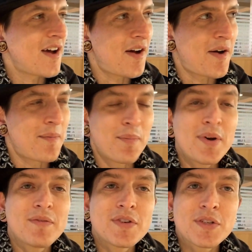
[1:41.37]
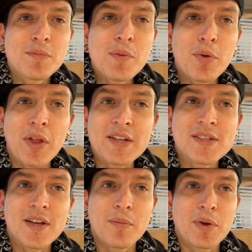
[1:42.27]
Um, but for some people, that's
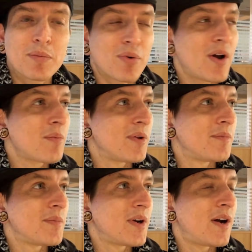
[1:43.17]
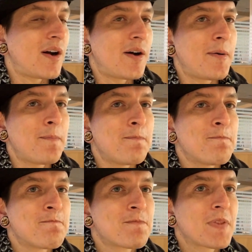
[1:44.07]
like a big problem. Um,
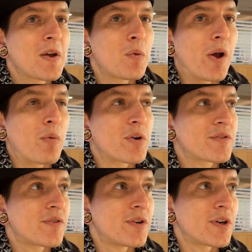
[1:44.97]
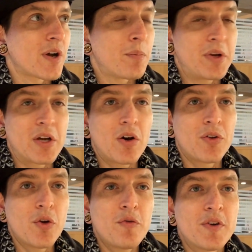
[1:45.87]
when I worked for a company called
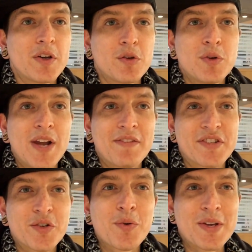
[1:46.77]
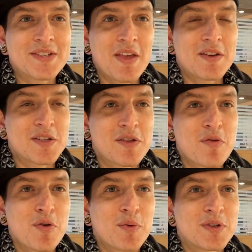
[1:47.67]
Nova, you didn't have a choice. They just threw
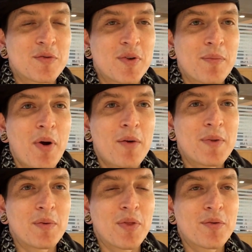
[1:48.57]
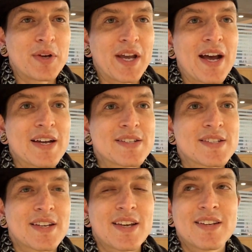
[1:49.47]
you into an apartment with three
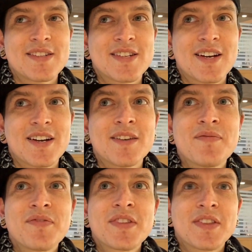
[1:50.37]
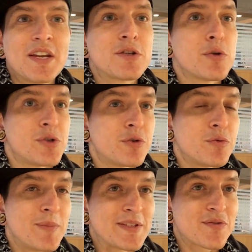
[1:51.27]
guys, and uh, they chose your
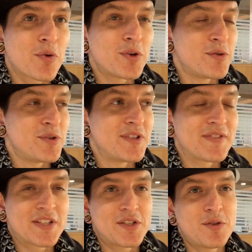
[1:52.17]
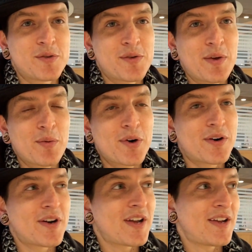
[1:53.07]
roommates for you. You didn't even get to choose who they
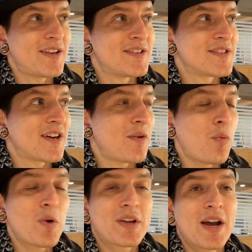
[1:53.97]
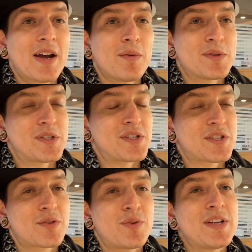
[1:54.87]
were. And uh, one guy was
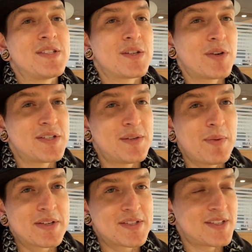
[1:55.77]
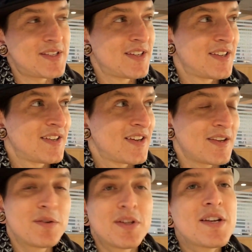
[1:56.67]
just crazy, crazy messy.
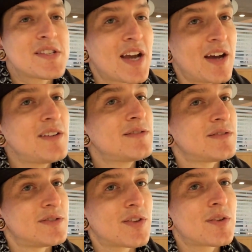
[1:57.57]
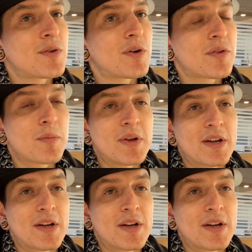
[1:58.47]
He, nice guy, nothing wrong with him.